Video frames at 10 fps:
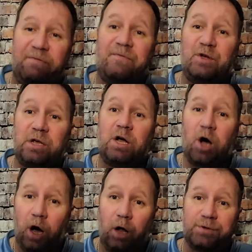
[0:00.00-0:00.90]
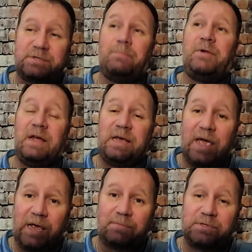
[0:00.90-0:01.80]
freaking calls and play
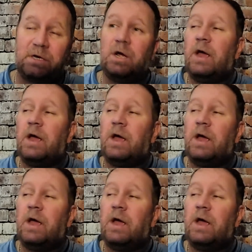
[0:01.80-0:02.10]
games